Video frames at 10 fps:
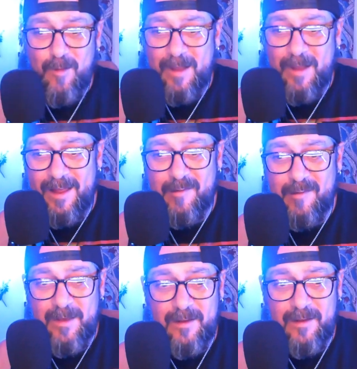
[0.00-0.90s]
about the last
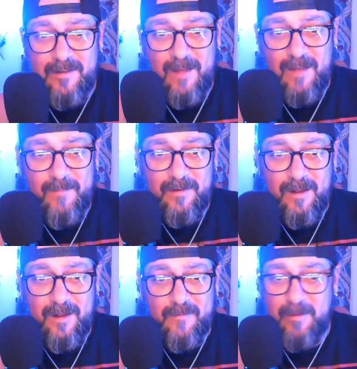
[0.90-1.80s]
minute stuff
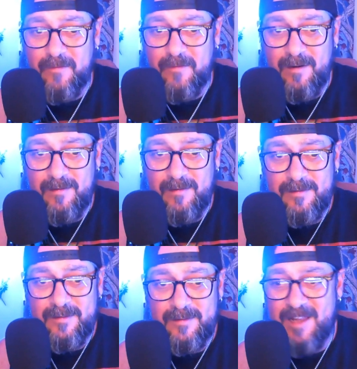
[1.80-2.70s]
myself, to be fair.
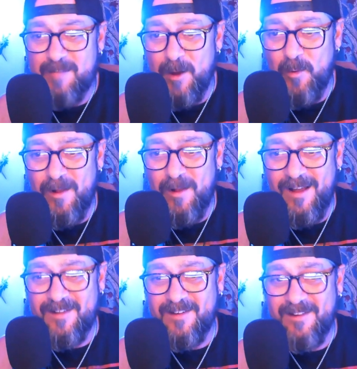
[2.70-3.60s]
That's my
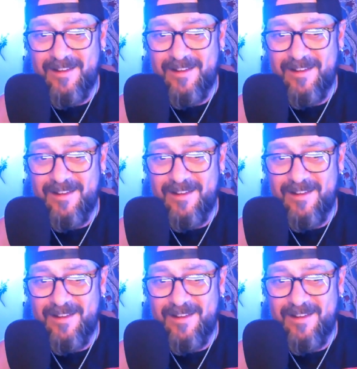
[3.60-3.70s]
wheelhouse.